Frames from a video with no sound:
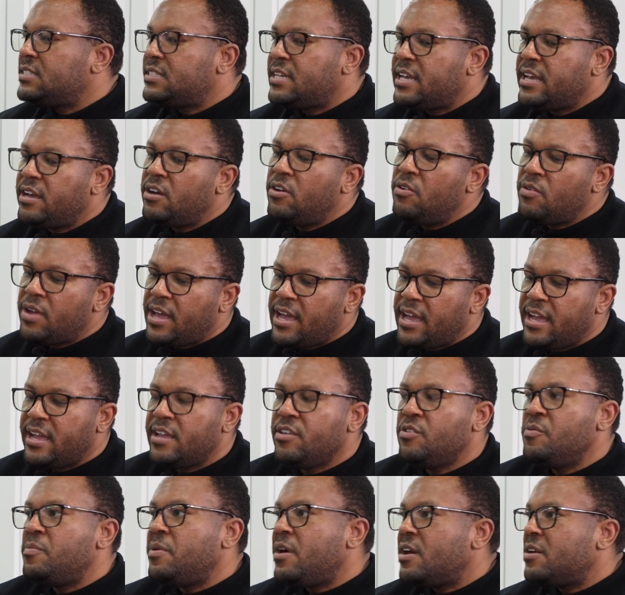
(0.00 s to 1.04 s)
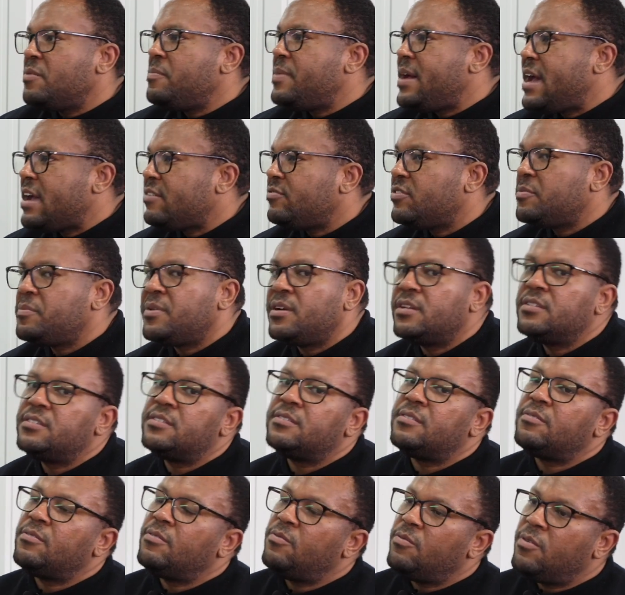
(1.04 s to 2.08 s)
say, okay, you bought a bag from
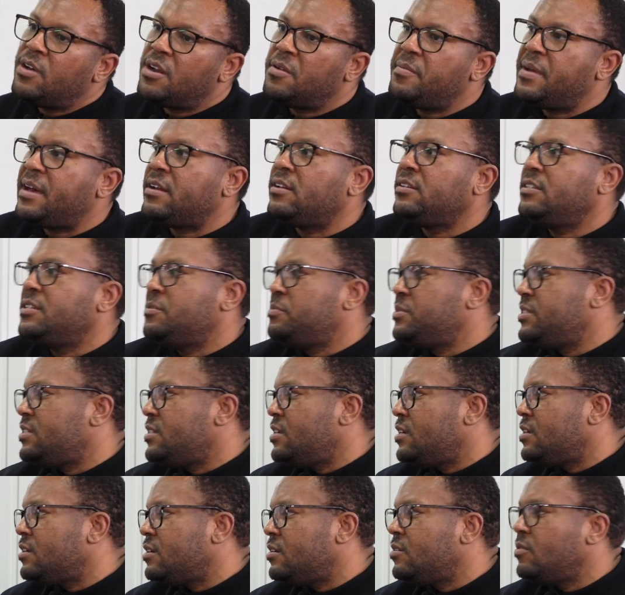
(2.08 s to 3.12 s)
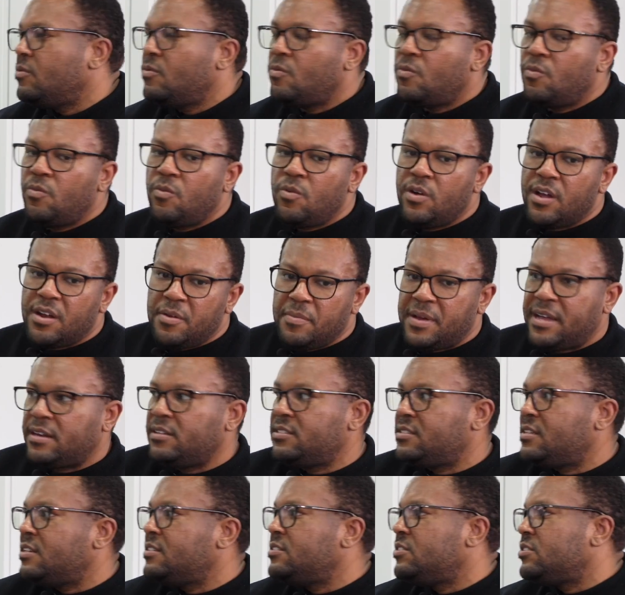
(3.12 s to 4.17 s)
us. What about a lipstick? What about a
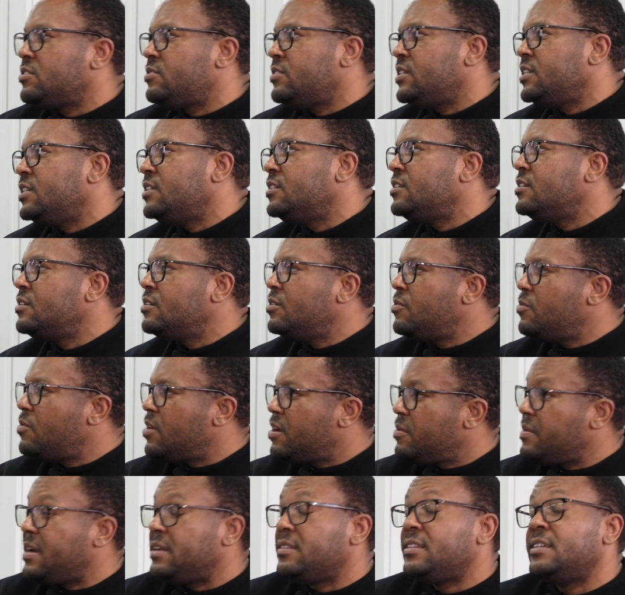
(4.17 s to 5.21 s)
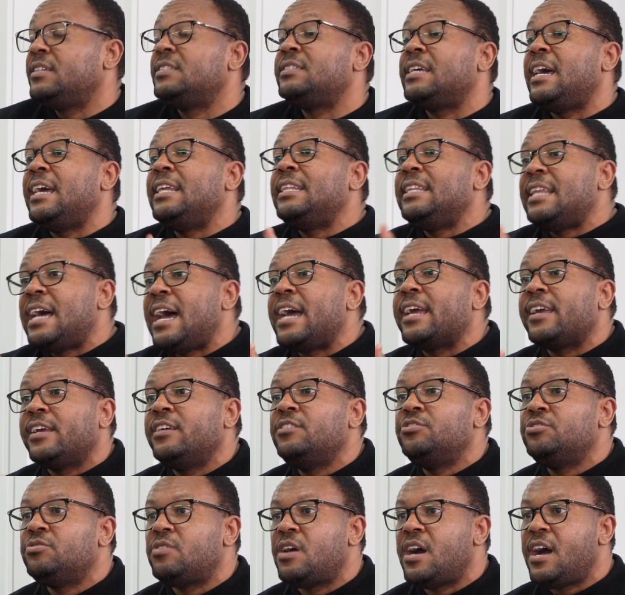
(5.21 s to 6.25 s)
sunscreen? What about this? And that
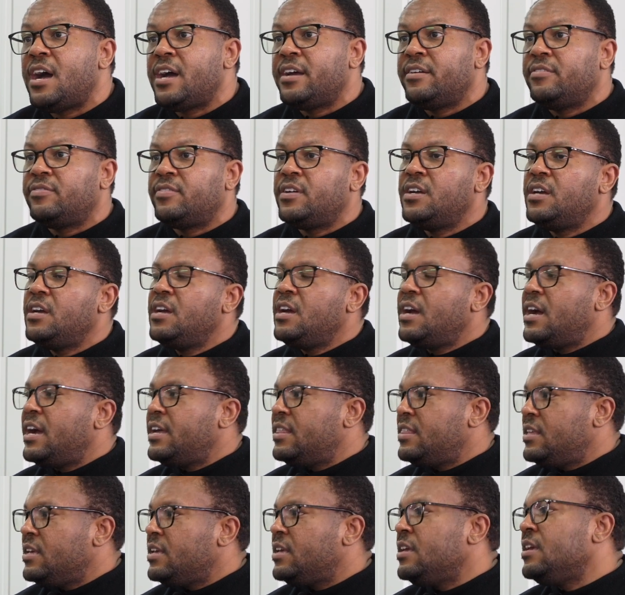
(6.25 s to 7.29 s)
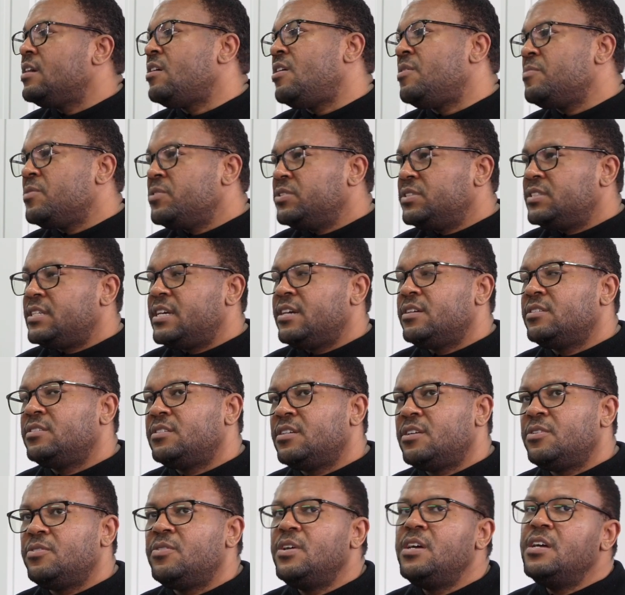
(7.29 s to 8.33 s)
can drive, I think, e-commerce there.
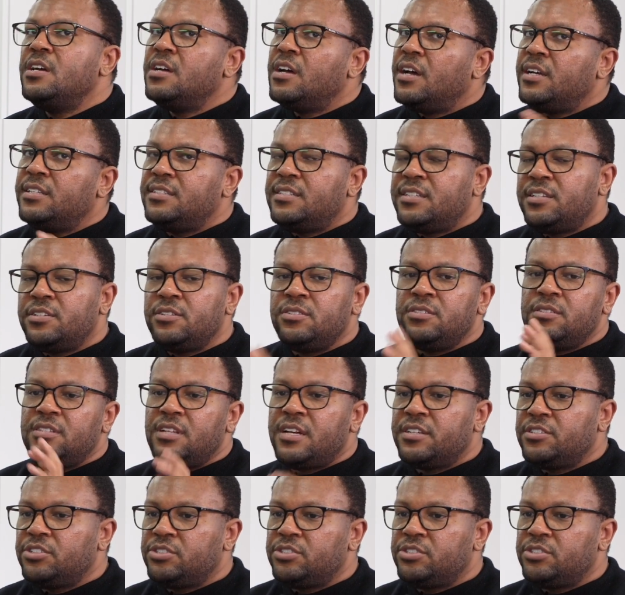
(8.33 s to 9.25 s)
So until the